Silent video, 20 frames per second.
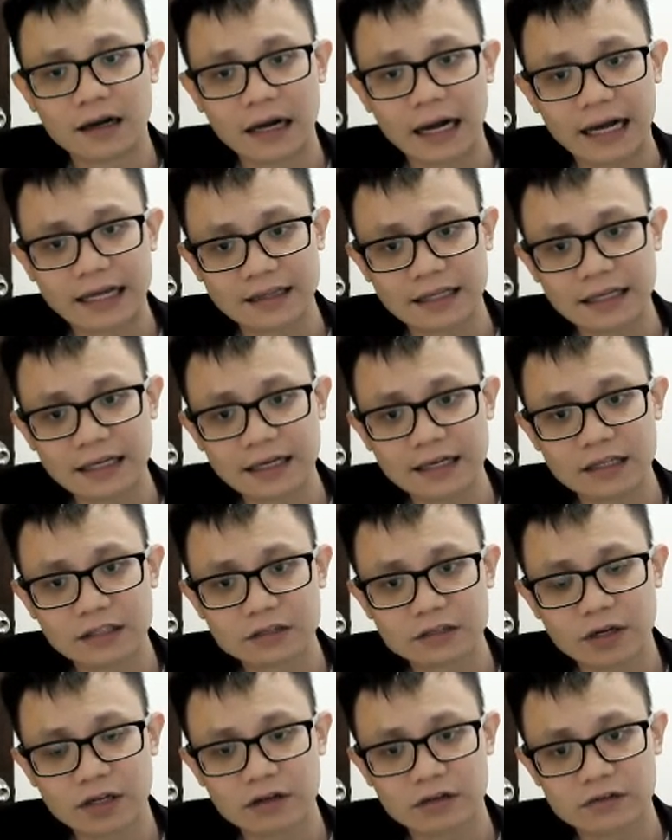I think this
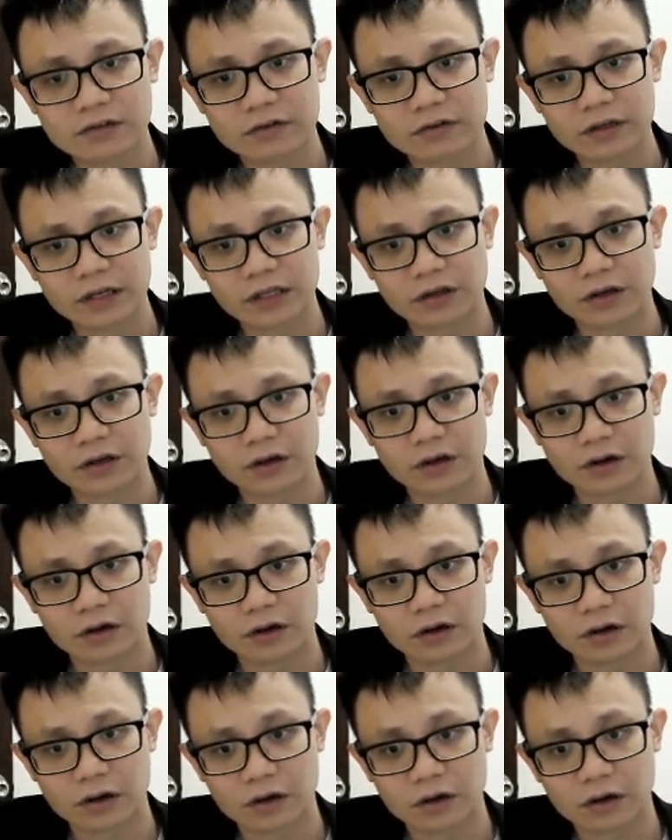one also in
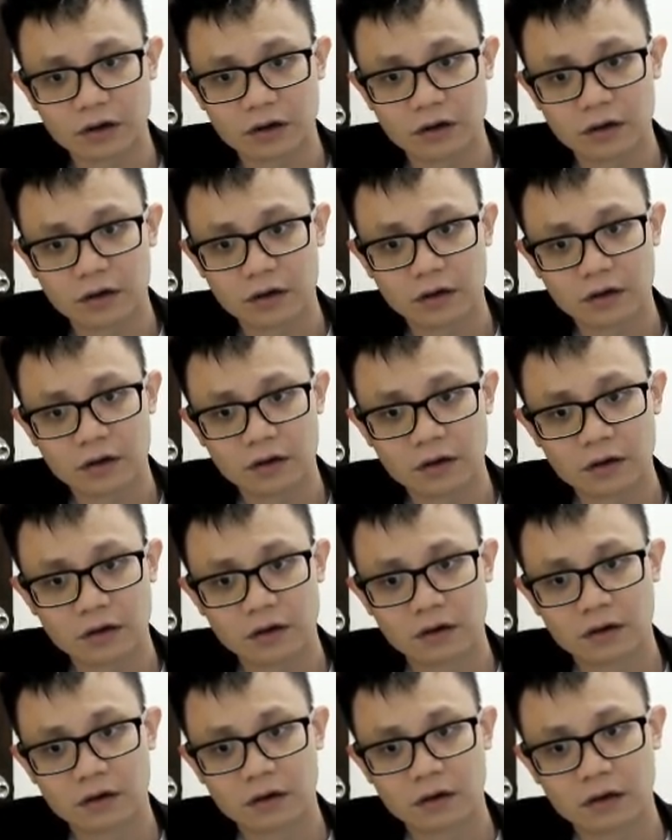your,
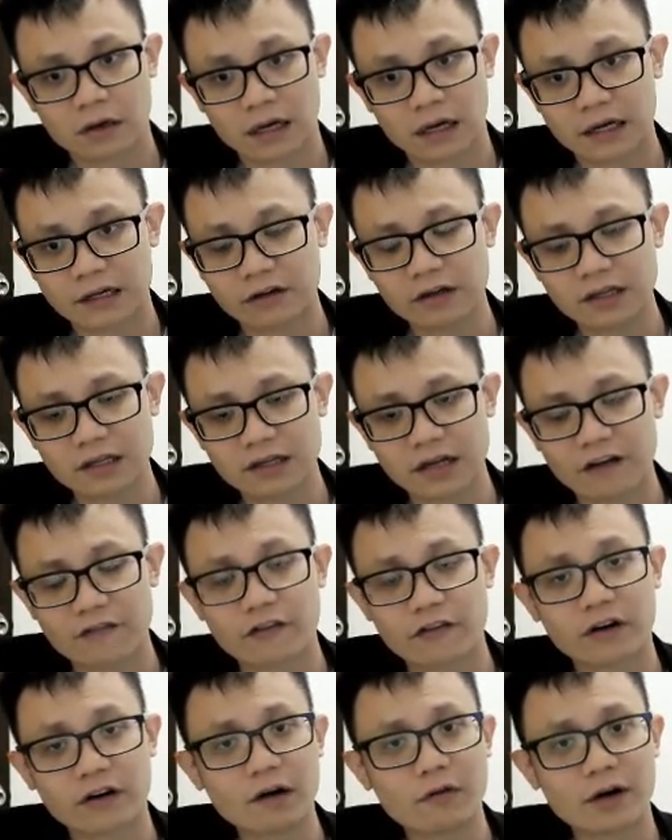I
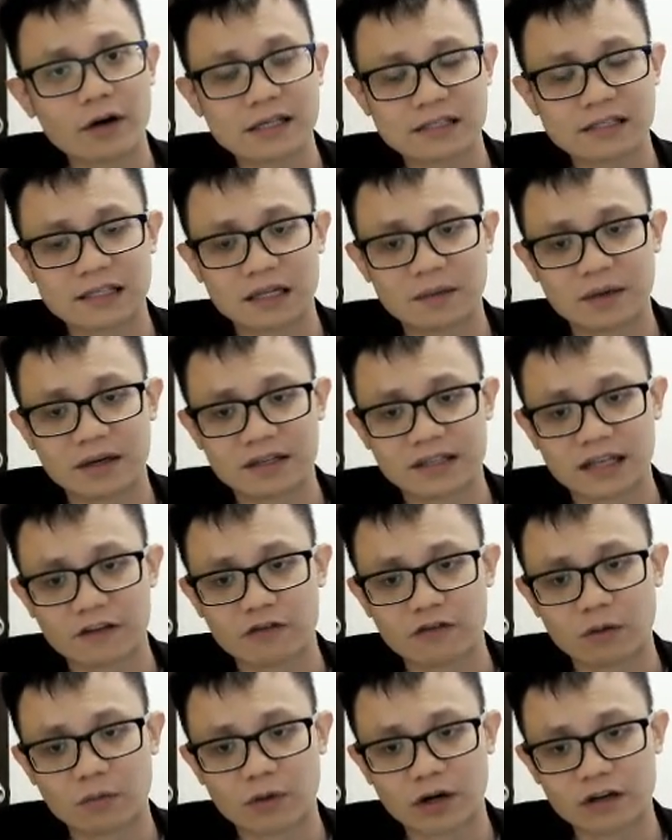forget what syllable,
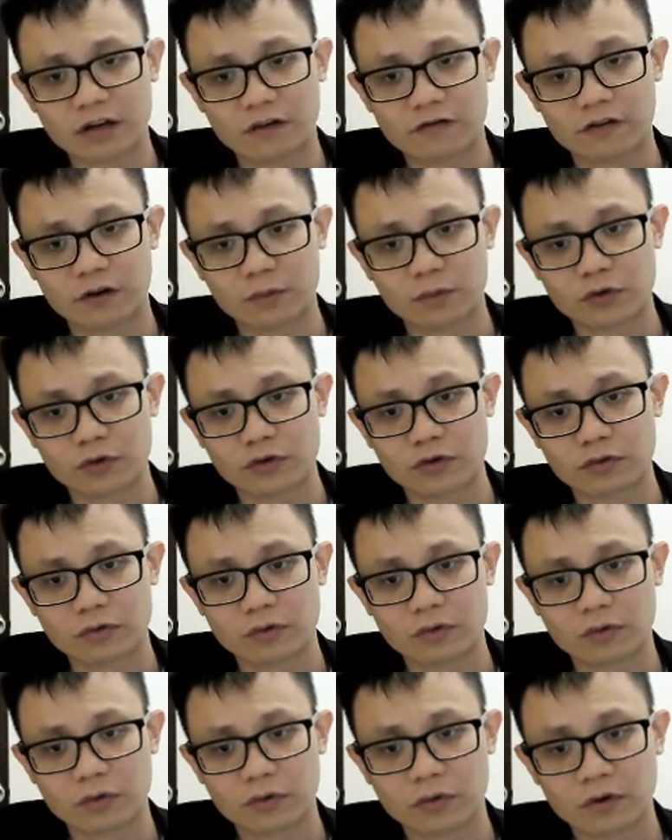form 1 or form 2.
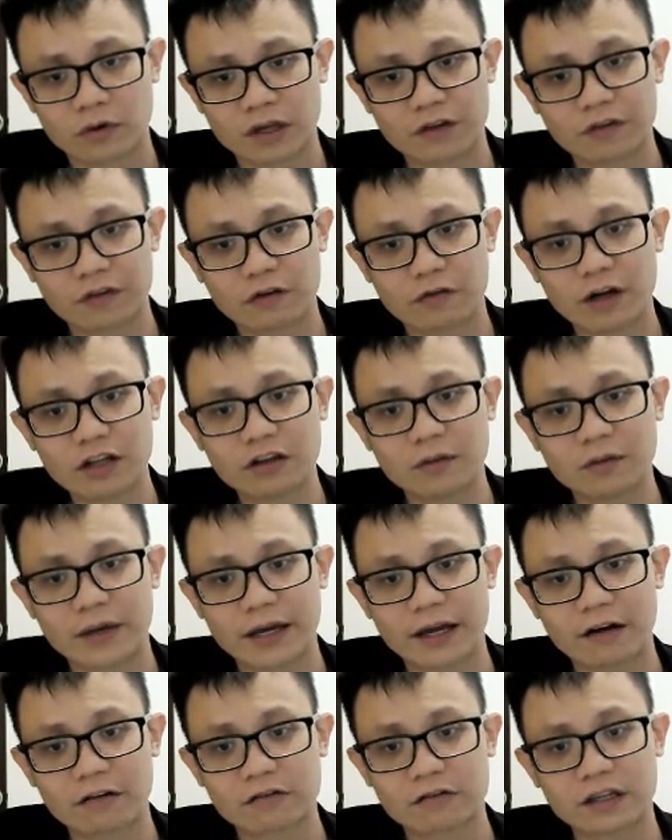If you want to be
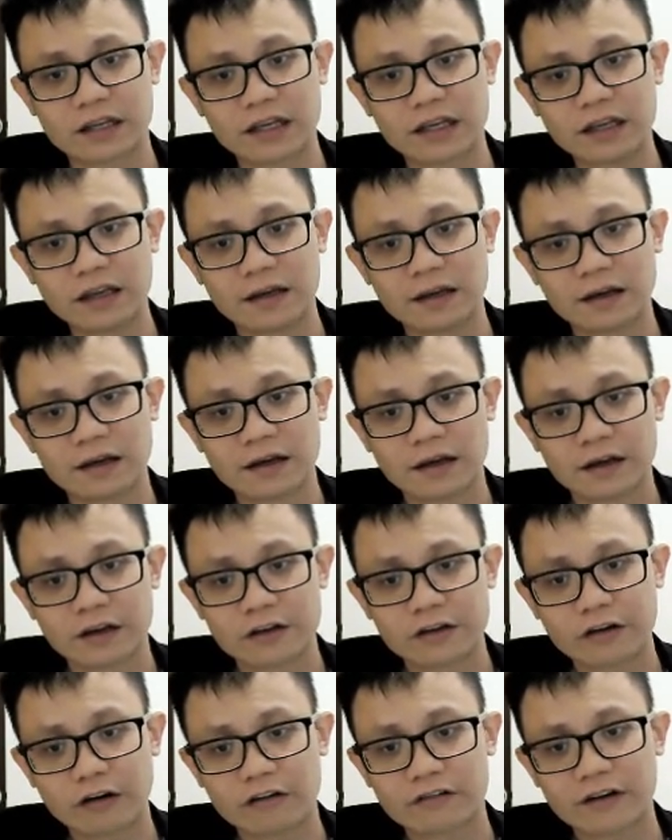healthy,
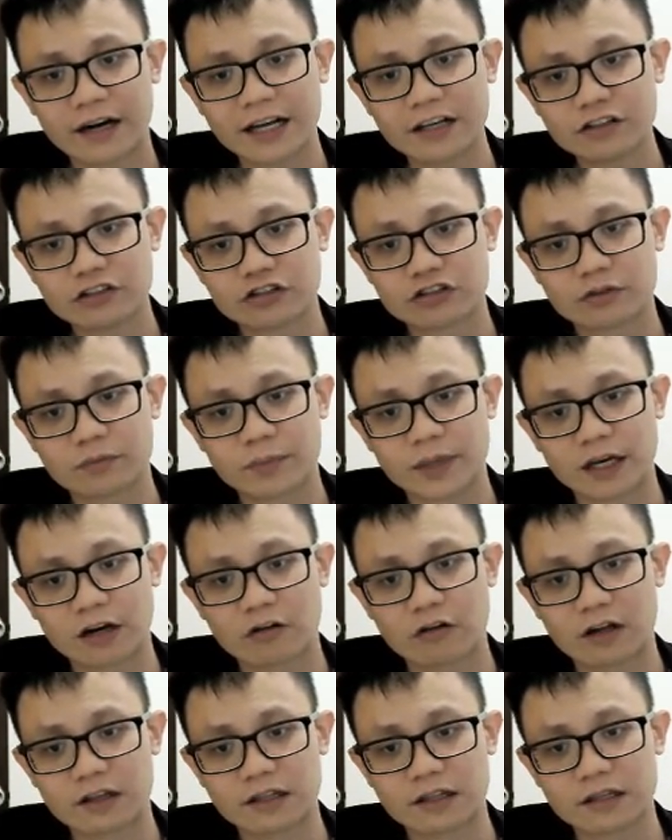your rice should be
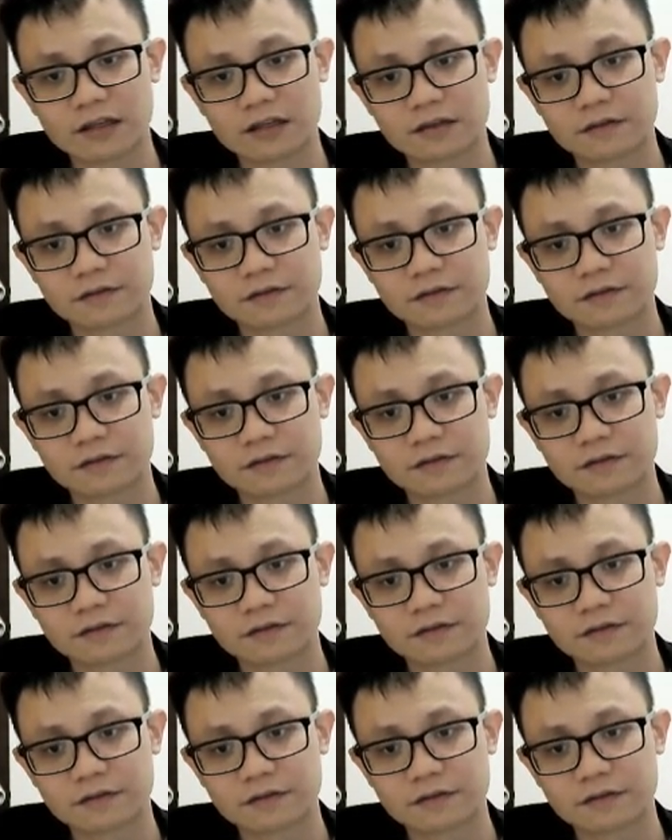quartered.